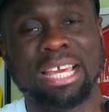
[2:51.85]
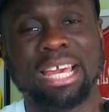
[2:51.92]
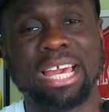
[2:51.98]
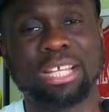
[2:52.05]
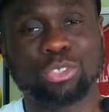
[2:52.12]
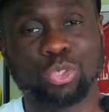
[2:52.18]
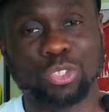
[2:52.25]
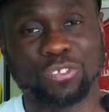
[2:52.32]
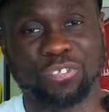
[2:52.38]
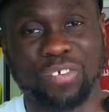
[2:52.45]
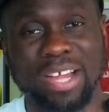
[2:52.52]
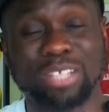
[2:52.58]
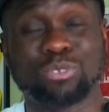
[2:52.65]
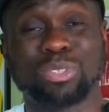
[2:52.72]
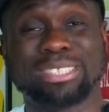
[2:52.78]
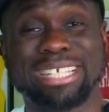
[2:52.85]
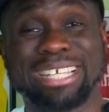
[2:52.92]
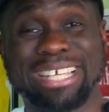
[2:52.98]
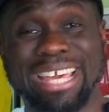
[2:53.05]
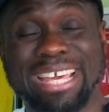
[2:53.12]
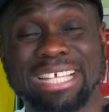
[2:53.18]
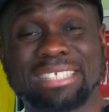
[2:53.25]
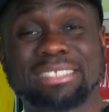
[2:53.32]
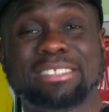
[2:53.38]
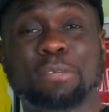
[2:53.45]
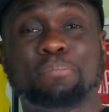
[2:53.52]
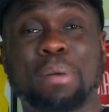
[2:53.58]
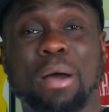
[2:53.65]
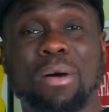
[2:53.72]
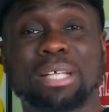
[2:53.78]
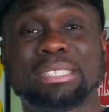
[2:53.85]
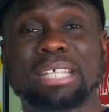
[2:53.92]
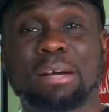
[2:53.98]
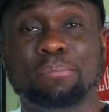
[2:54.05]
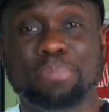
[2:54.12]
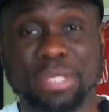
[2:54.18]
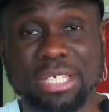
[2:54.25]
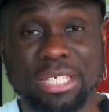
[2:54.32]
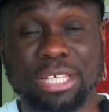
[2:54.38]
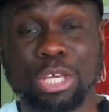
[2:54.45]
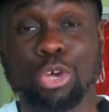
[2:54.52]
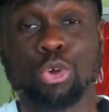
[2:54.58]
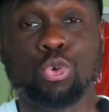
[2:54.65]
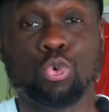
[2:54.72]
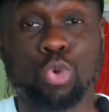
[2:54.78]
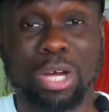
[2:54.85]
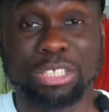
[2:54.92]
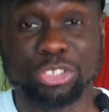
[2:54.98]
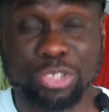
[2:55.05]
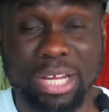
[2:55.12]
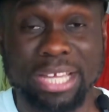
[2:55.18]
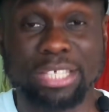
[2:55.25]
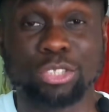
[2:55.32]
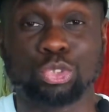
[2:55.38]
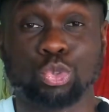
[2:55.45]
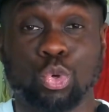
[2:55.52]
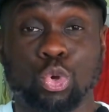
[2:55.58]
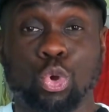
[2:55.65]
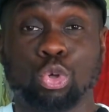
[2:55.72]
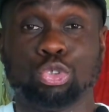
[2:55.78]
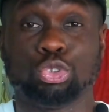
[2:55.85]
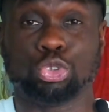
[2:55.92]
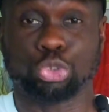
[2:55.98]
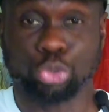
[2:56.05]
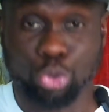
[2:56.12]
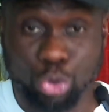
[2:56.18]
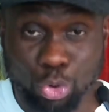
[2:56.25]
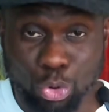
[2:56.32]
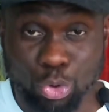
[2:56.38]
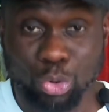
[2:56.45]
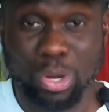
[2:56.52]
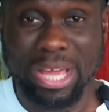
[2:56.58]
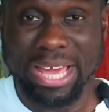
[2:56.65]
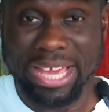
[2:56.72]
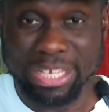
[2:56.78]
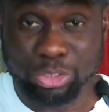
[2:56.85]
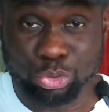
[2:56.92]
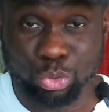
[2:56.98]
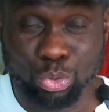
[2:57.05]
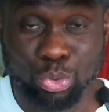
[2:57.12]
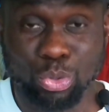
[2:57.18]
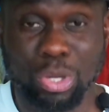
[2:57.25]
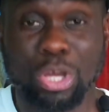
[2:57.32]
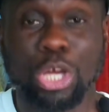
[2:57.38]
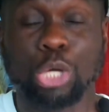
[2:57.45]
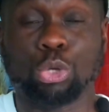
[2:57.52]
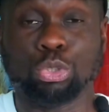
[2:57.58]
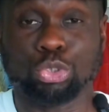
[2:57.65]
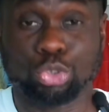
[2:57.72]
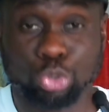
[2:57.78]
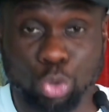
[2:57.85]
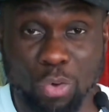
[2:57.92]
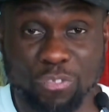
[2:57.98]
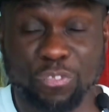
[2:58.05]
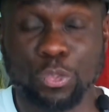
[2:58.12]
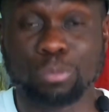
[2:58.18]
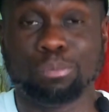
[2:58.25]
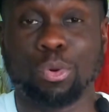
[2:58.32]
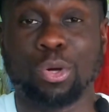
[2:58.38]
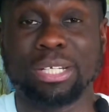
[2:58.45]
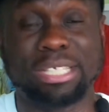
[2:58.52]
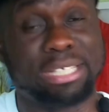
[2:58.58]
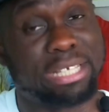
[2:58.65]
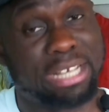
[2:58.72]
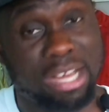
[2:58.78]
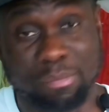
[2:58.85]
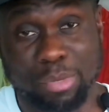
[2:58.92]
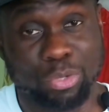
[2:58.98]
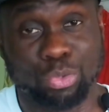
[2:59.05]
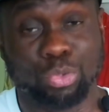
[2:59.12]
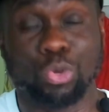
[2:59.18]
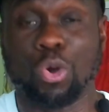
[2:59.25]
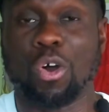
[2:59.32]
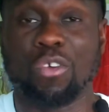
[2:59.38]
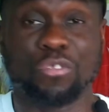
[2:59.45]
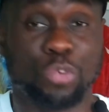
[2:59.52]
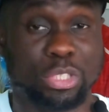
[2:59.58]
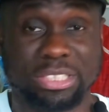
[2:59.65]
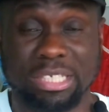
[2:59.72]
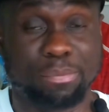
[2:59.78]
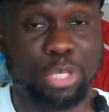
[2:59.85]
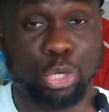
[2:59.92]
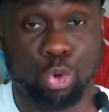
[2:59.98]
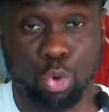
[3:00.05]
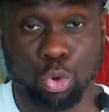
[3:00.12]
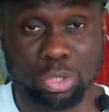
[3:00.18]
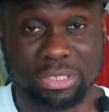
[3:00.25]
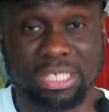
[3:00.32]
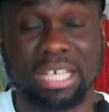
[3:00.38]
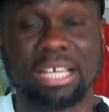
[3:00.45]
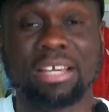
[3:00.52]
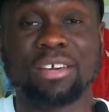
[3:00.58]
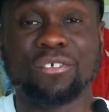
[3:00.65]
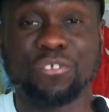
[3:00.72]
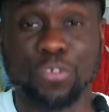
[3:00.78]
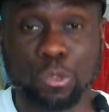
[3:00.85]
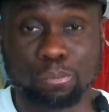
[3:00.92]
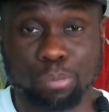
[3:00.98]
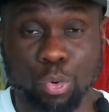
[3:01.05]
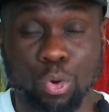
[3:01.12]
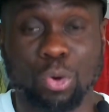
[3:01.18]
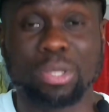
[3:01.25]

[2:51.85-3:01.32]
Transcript: Eto's fight was against the powers that be who are trying to control Eto, control football in Cameroon, obviously because football